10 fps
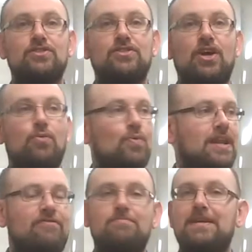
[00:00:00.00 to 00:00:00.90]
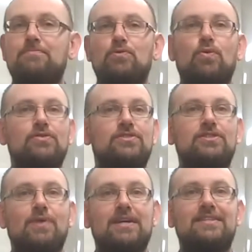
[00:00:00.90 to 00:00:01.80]
So whenever people want
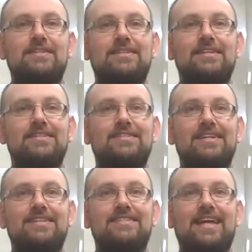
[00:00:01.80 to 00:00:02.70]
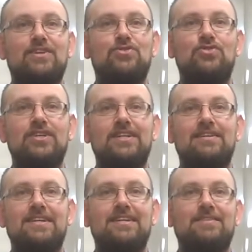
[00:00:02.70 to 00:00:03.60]
to access these things next year,
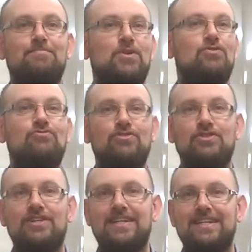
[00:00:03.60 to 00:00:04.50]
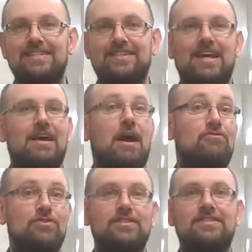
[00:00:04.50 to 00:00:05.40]
100 years, our
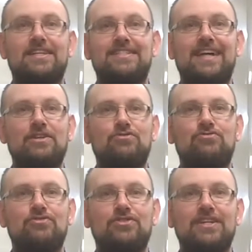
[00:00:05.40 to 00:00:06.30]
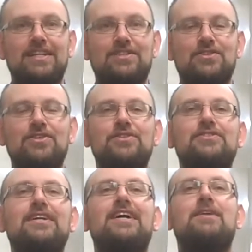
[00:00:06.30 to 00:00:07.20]
oldest thing is 900 years old,
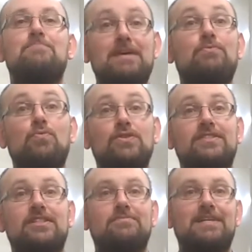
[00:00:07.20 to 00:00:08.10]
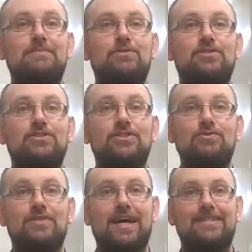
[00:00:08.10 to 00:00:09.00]
people will still be able to
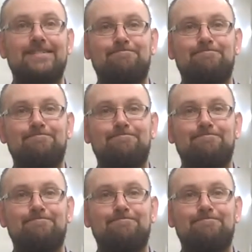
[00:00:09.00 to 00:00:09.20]
do that.